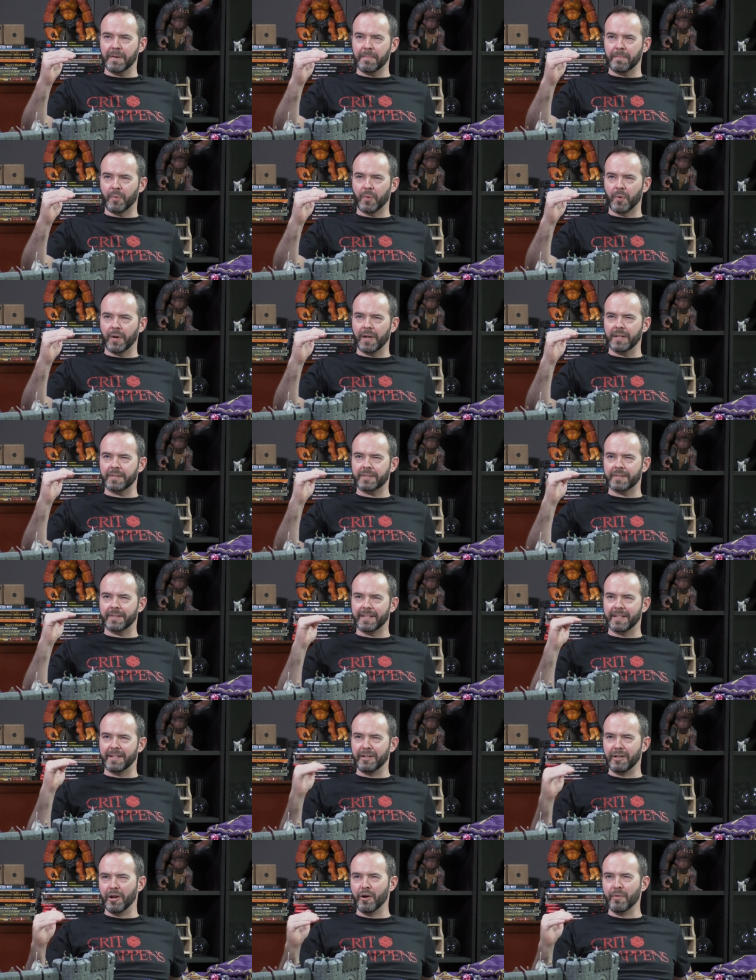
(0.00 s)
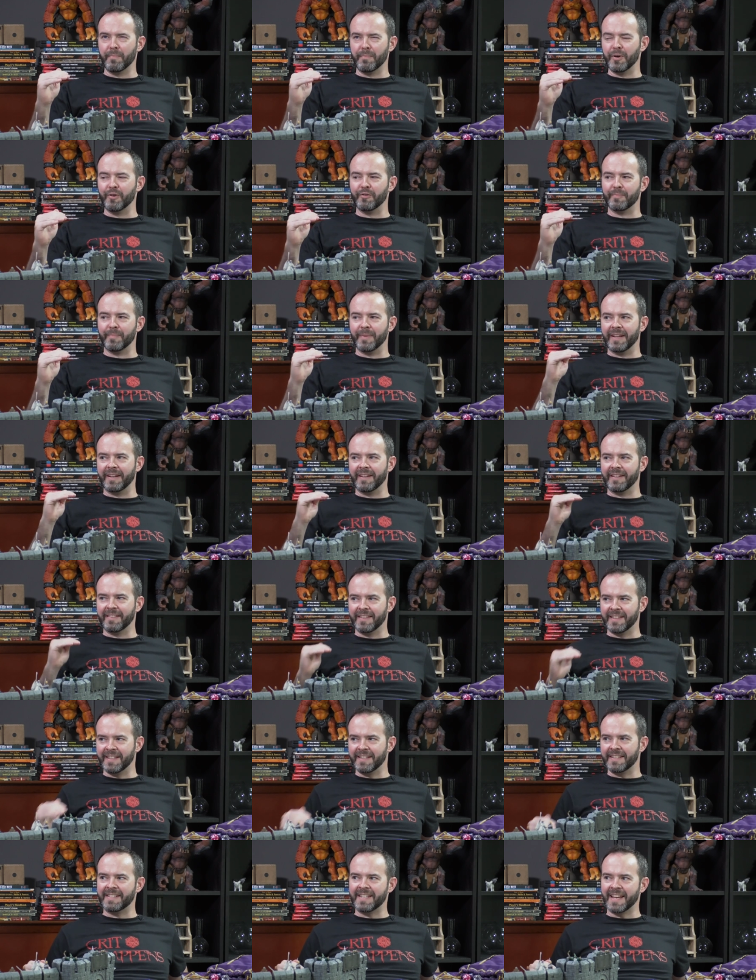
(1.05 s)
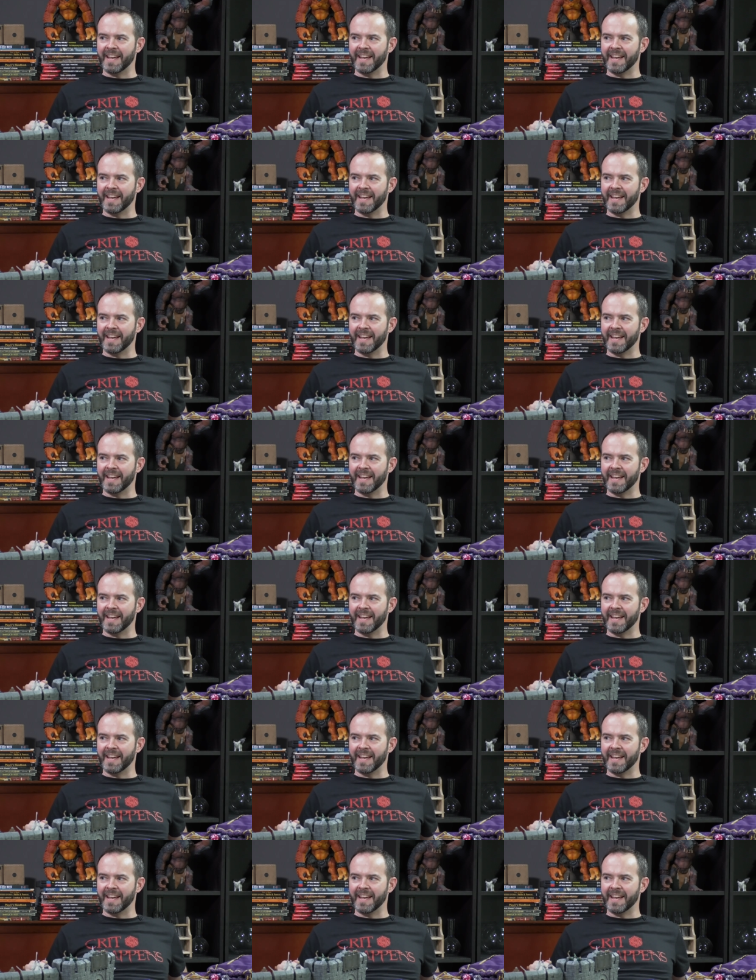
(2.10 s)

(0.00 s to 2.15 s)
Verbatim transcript: hit points, then no movement, then